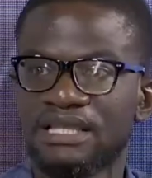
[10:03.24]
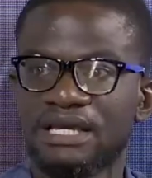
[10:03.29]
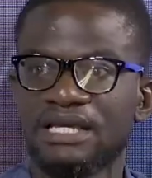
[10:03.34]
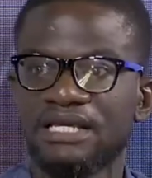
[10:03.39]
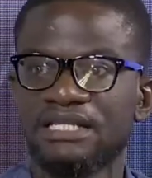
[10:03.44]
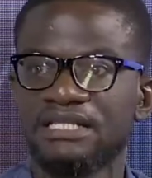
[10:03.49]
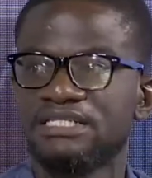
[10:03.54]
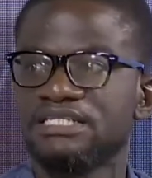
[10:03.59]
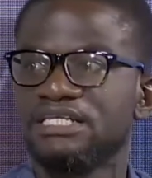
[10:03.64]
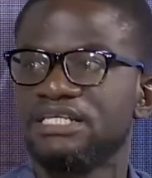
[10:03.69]
the,
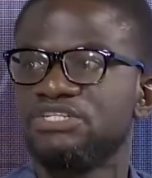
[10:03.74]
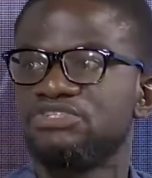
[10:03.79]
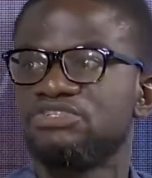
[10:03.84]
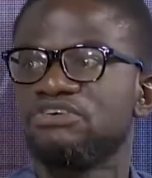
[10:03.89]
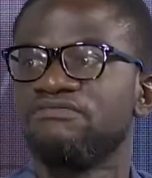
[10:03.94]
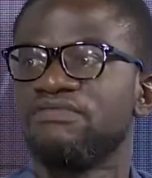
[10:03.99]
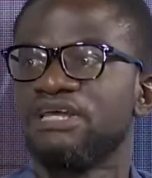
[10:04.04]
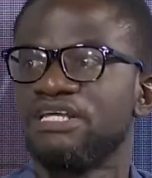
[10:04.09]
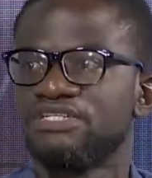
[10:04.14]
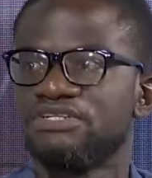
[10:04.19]
in this history
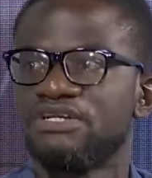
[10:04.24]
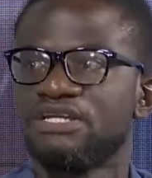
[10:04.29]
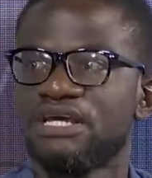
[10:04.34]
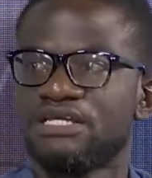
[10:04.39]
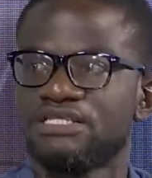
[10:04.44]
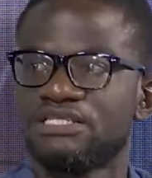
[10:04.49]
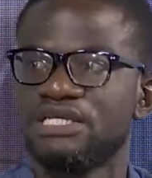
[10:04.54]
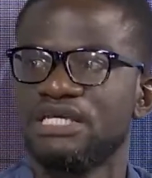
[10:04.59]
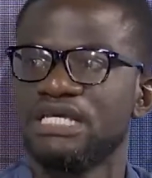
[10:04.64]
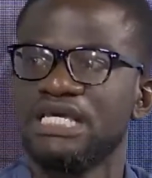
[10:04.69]
of Nigeria
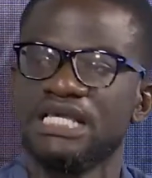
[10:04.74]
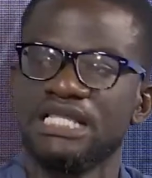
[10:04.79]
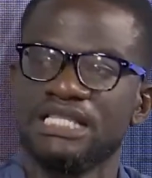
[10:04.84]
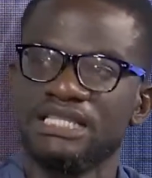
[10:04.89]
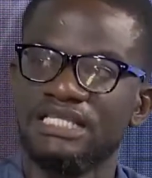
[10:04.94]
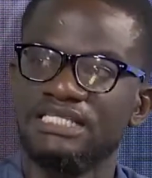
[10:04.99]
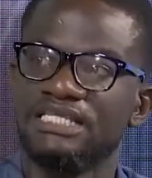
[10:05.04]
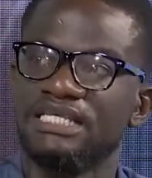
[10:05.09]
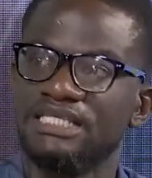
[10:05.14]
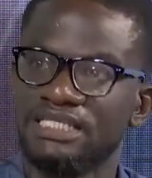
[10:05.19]
that
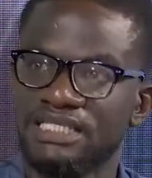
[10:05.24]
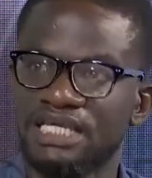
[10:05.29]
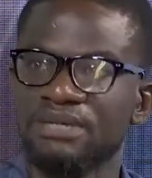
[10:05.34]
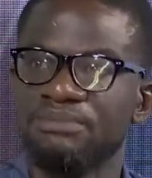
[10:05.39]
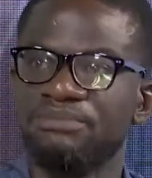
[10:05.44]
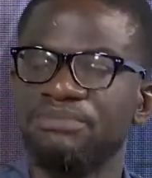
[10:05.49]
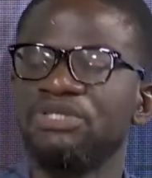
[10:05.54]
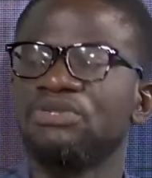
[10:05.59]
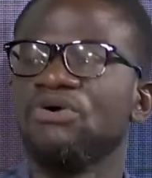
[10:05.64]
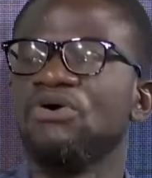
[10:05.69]
there's a game
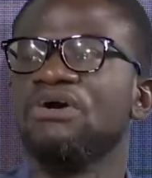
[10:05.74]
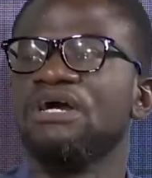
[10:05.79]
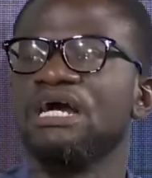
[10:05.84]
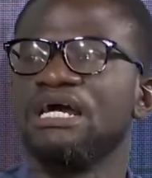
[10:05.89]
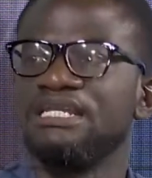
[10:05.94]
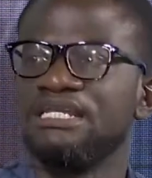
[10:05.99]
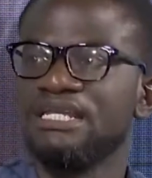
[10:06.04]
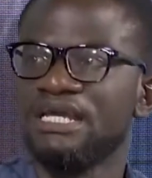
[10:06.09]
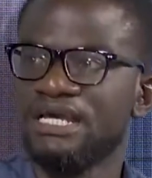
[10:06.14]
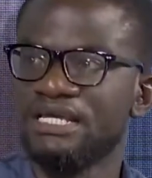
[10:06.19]
being
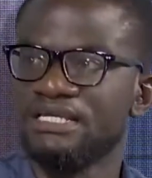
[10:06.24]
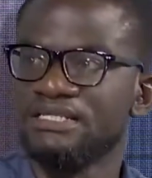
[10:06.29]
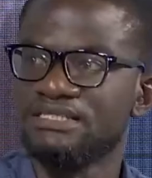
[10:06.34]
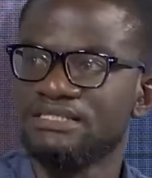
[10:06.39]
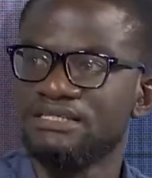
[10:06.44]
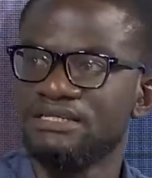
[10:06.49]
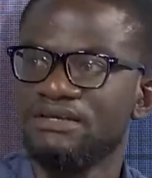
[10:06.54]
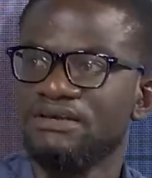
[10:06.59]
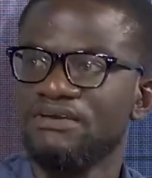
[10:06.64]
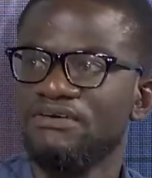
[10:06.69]

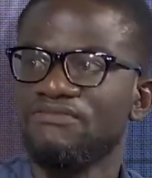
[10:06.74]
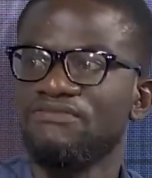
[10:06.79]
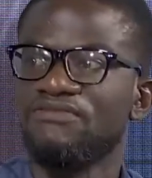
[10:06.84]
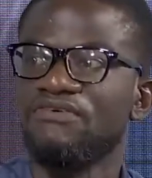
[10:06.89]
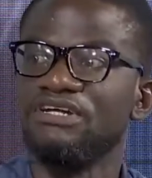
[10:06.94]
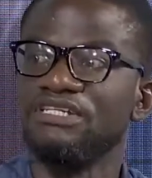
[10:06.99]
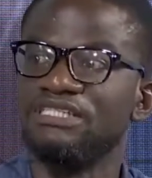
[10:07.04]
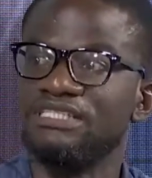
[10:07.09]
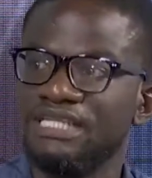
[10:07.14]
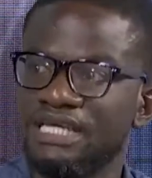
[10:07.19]
organized for the
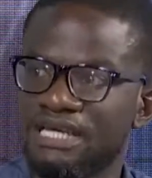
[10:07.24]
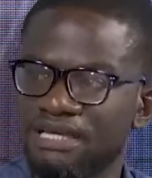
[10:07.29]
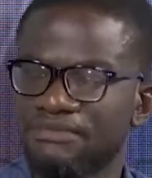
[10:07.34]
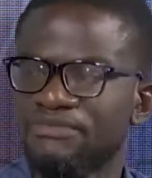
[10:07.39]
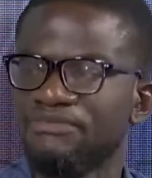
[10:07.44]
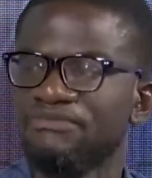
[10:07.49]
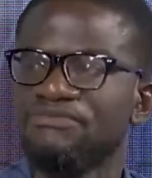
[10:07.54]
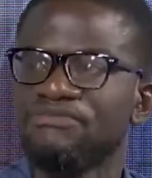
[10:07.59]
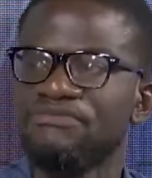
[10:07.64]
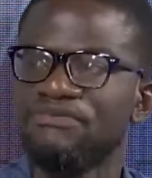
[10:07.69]
for para them,
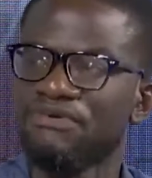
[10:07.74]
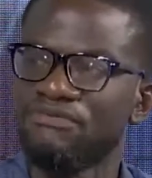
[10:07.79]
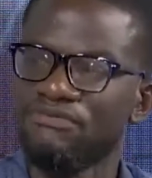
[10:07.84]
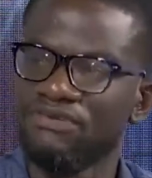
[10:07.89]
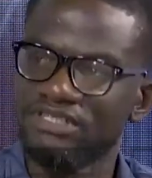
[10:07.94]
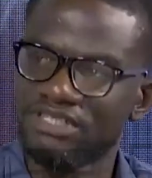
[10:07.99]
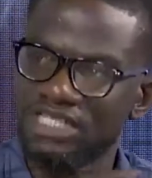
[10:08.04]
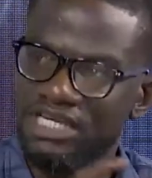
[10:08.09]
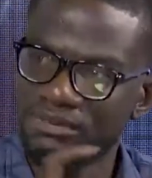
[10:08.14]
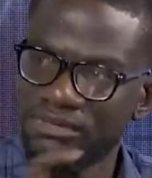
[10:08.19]
athletes. For
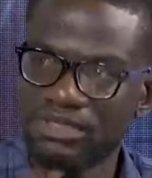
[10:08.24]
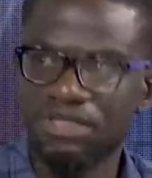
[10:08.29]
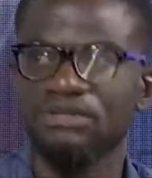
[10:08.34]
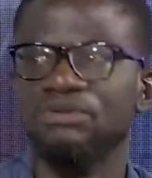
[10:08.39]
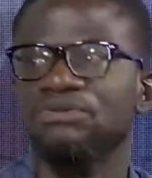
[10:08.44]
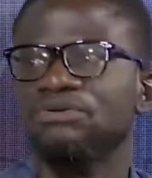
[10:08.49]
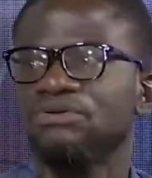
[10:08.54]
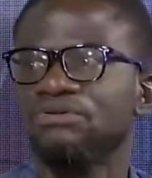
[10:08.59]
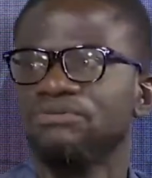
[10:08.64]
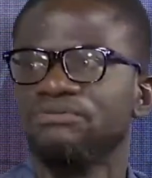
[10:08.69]
them
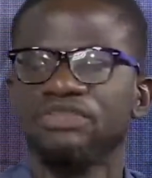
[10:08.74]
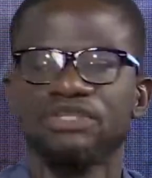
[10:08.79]
alone.